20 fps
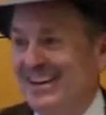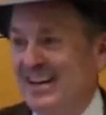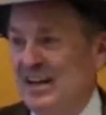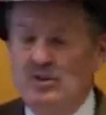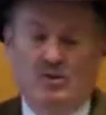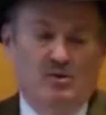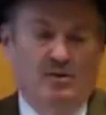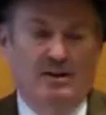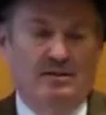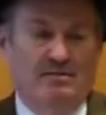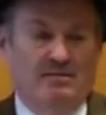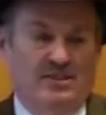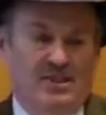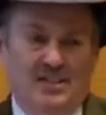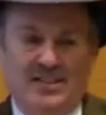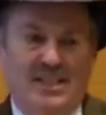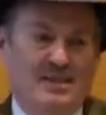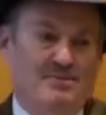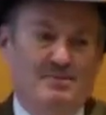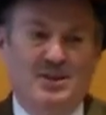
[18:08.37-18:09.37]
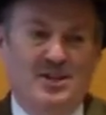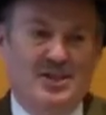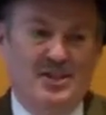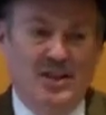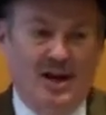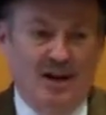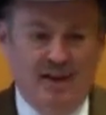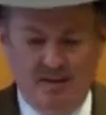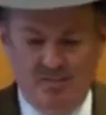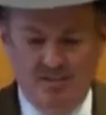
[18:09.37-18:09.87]
And so she sends me these
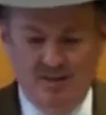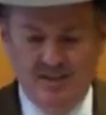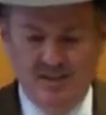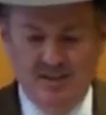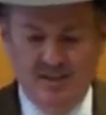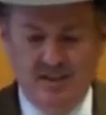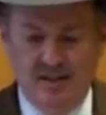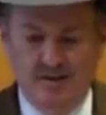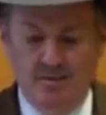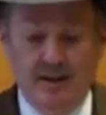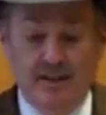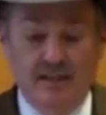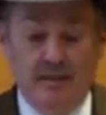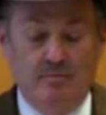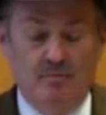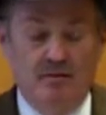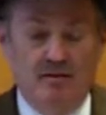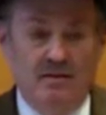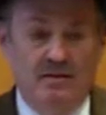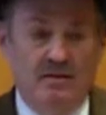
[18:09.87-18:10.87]
documents, and I read them.